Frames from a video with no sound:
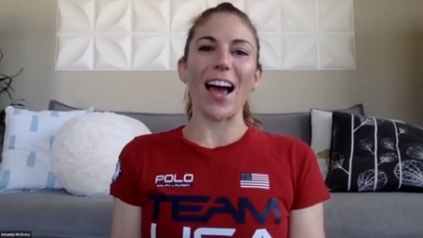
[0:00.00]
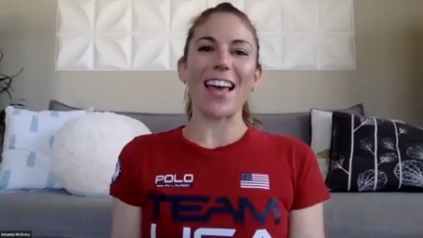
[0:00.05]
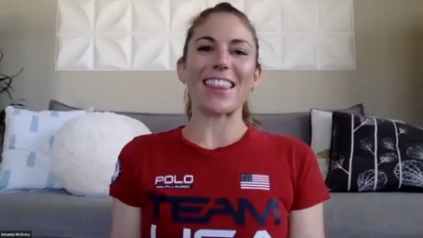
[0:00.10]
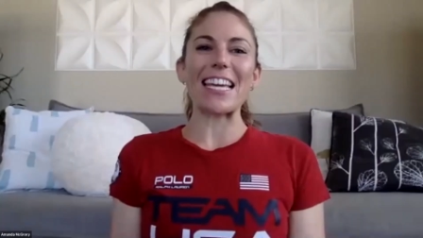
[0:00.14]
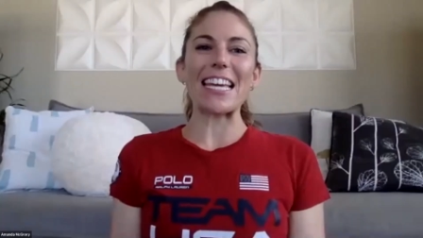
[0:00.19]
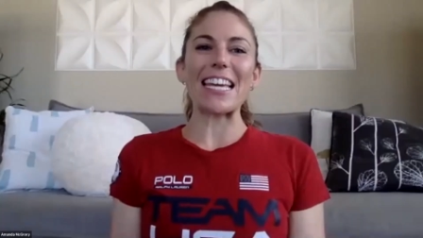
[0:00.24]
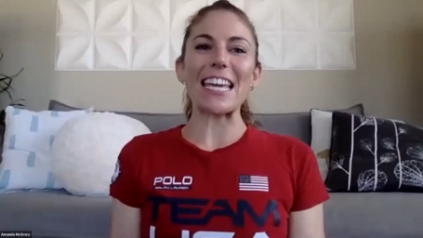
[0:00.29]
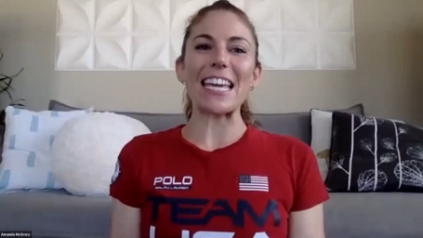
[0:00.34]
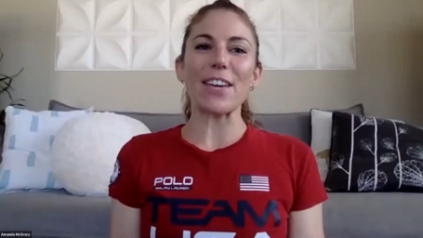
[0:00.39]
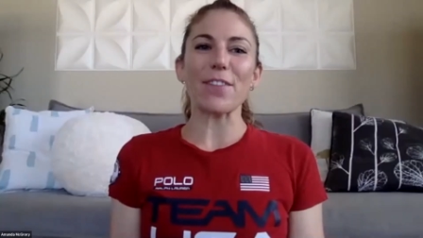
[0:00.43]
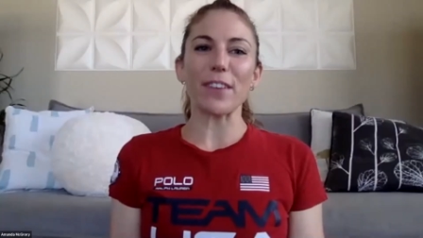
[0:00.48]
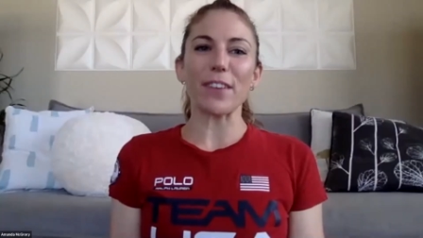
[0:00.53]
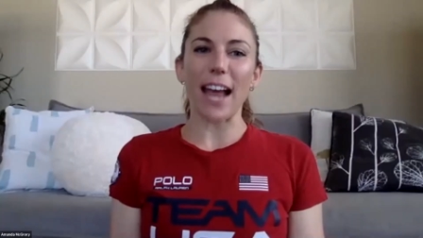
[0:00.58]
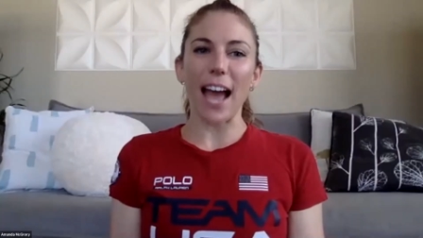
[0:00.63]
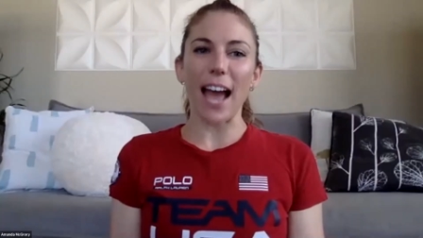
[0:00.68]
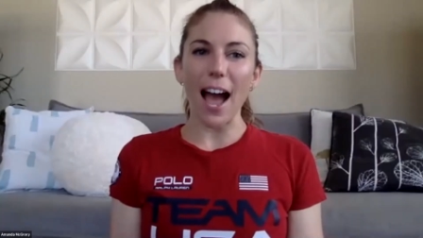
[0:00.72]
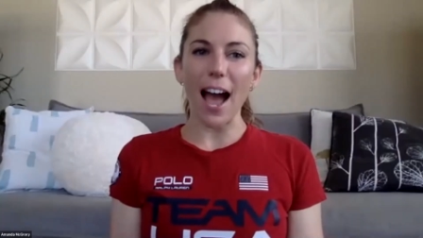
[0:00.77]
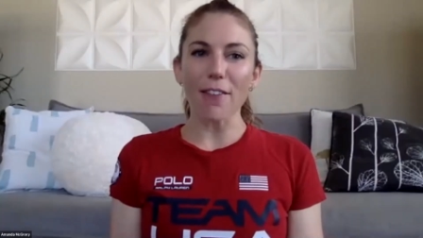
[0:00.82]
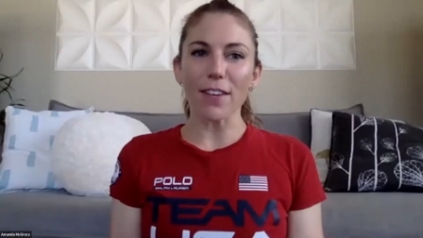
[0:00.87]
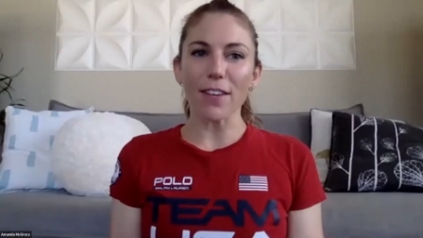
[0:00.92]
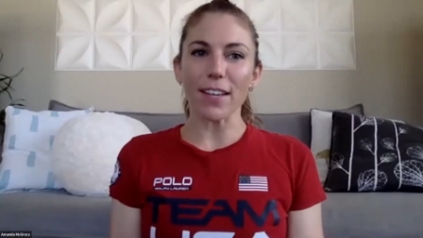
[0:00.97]
think even
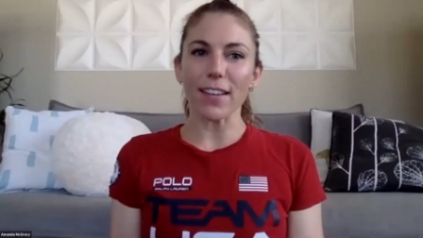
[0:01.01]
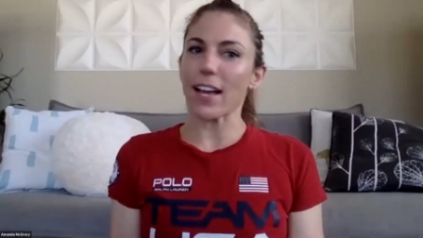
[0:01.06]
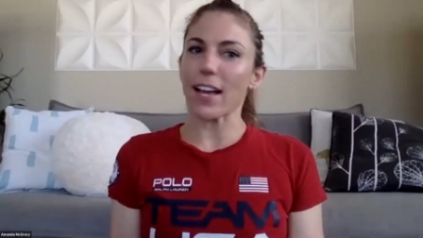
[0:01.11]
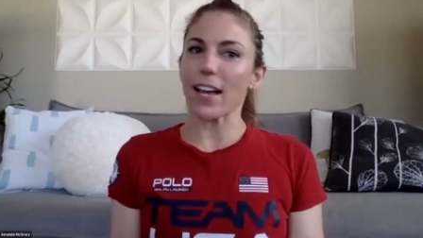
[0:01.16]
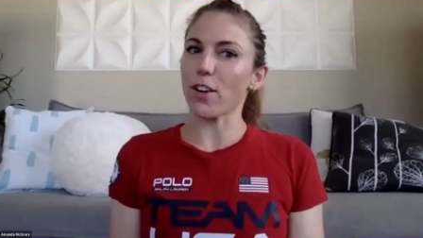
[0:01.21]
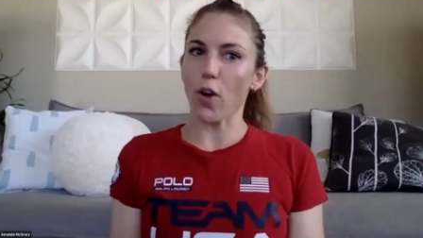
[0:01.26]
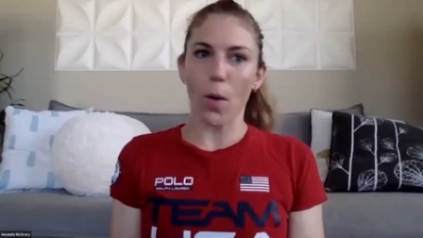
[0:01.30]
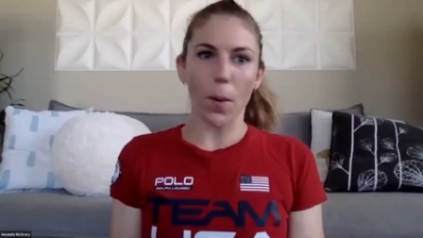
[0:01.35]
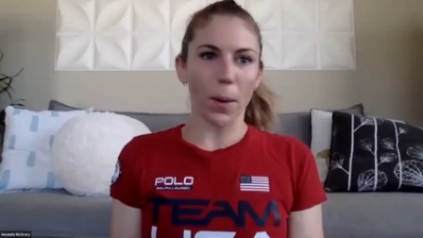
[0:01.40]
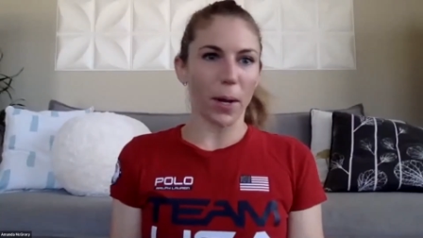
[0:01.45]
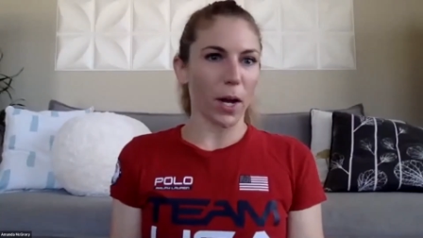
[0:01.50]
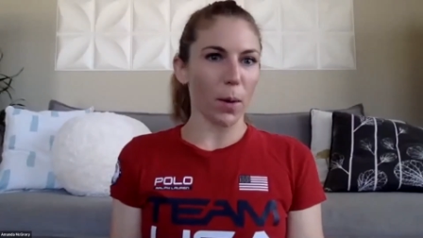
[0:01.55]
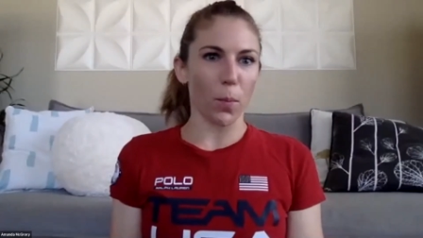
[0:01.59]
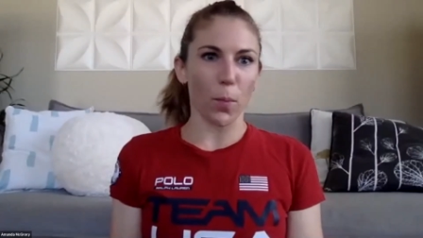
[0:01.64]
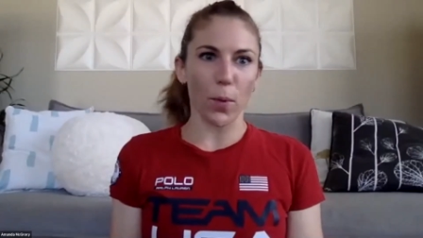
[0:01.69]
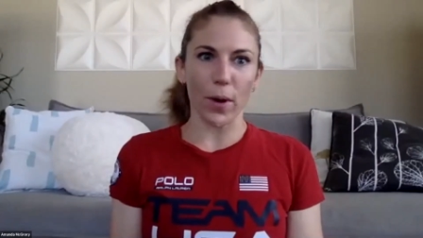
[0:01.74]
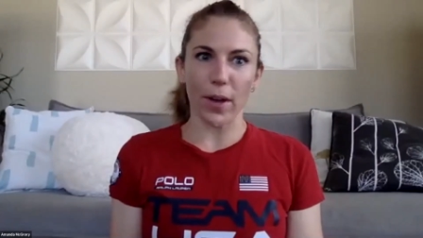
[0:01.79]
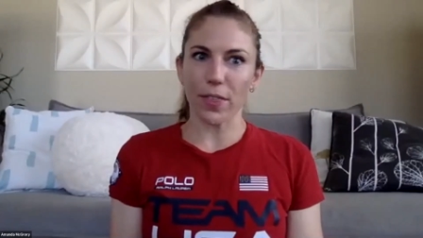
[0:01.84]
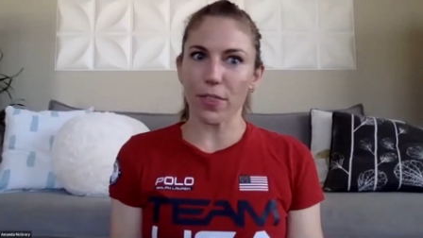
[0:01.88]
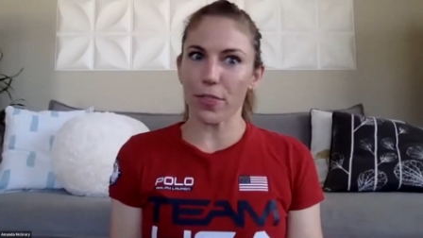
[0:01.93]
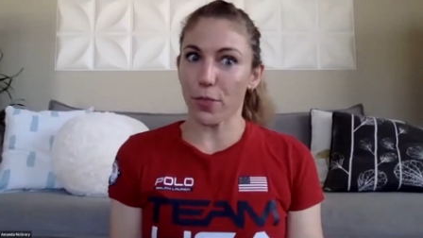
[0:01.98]
having, like, growing up
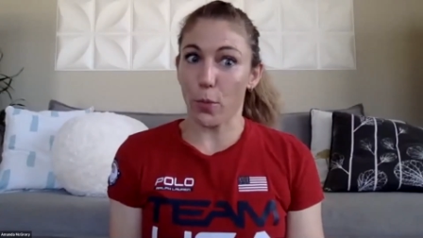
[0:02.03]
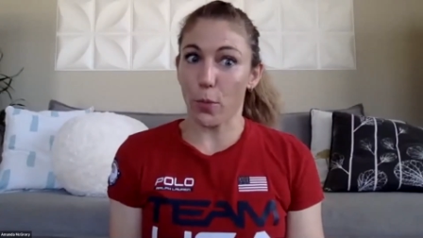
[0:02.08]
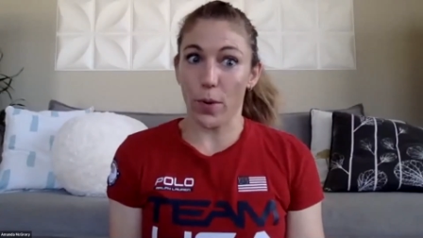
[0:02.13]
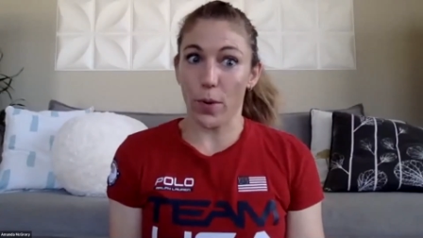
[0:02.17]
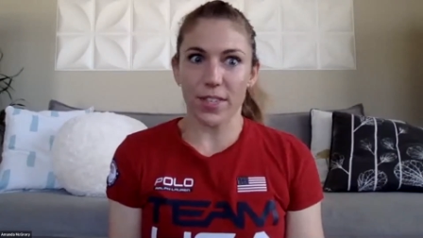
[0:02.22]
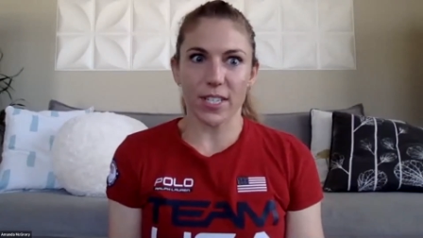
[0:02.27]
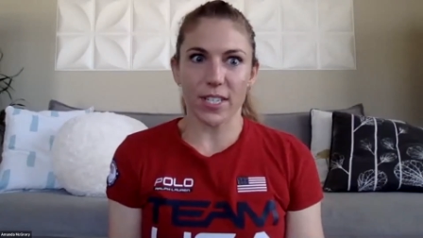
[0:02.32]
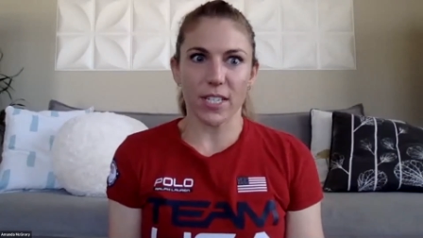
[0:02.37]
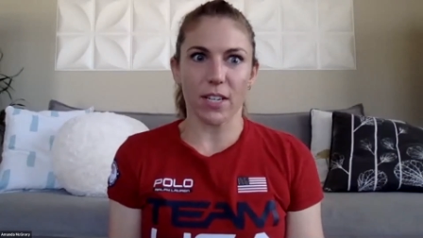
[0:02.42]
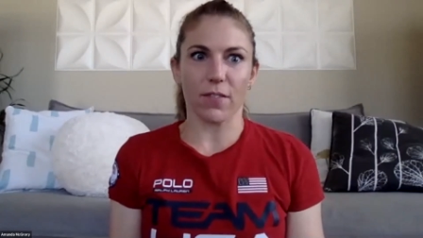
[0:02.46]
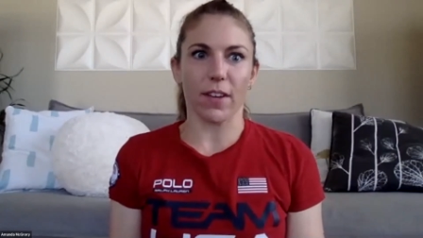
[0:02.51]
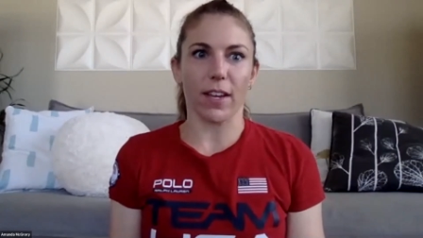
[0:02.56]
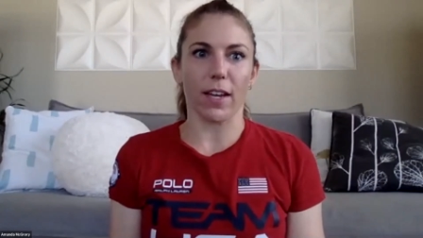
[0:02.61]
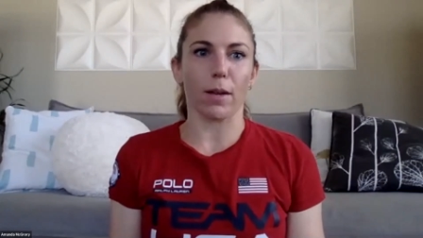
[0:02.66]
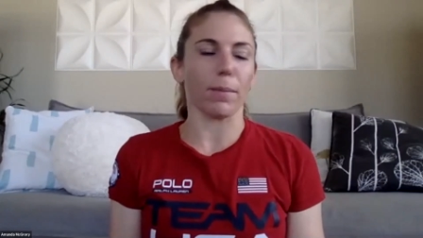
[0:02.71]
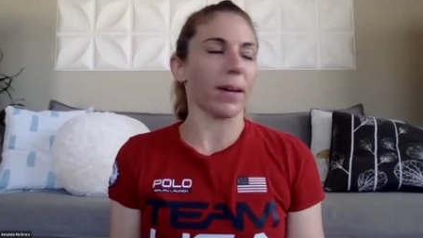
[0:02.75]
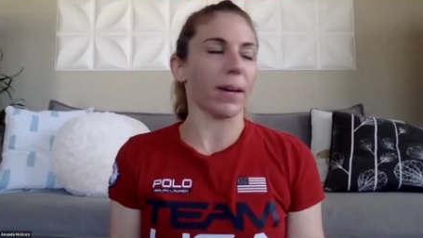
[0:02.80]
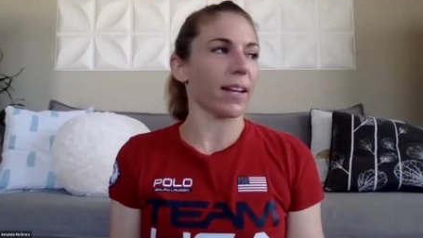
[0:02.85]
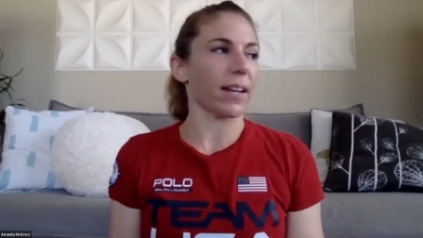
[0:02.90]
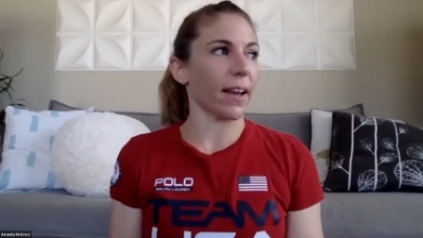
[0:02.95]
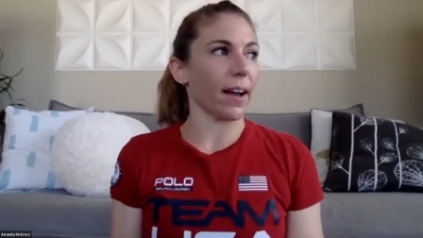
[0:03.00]
with TV and
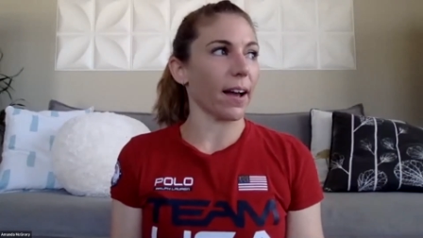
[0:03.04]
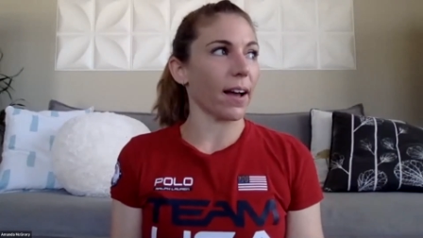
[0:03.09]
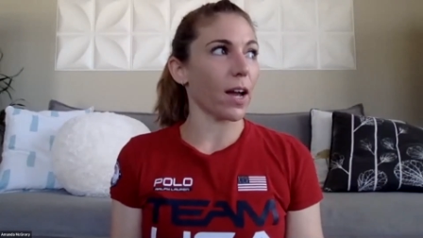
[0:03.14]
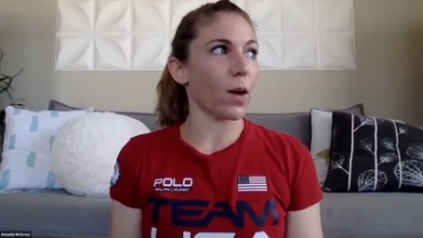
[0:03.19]
media,